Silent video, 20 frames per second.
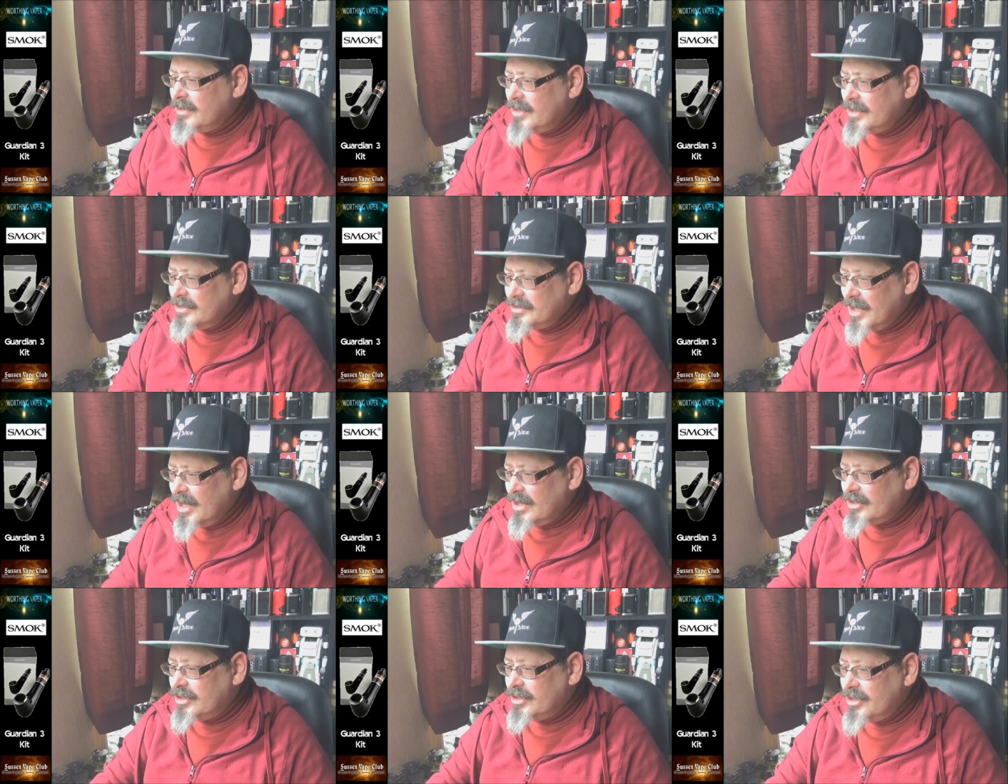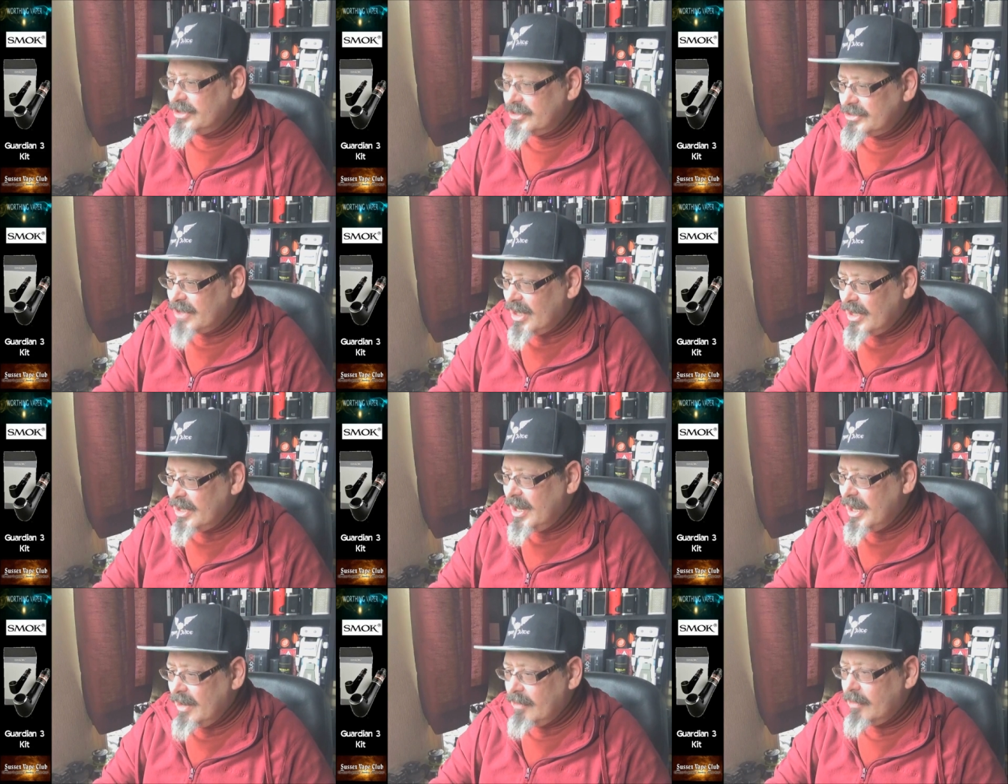it does actually
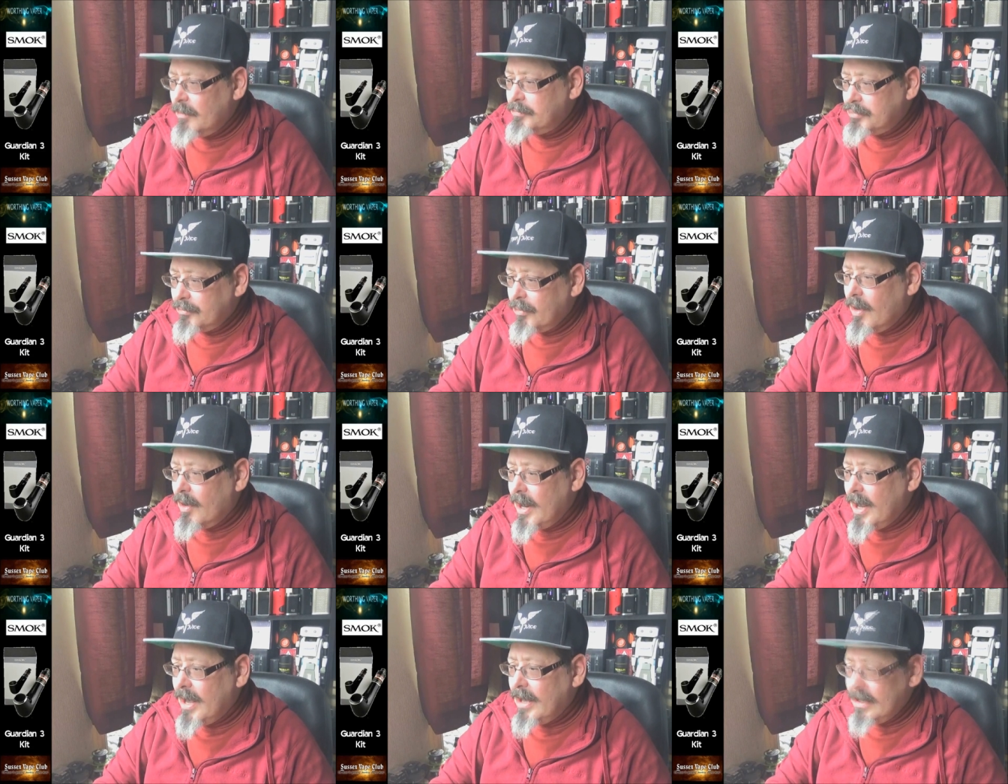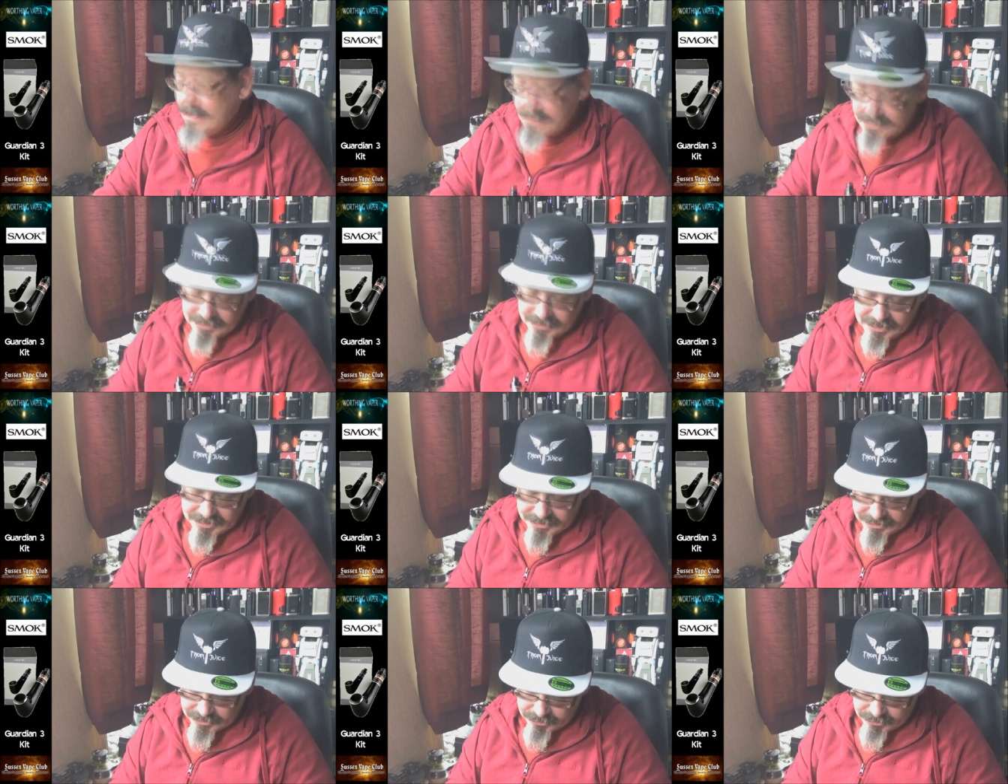say here a bright LED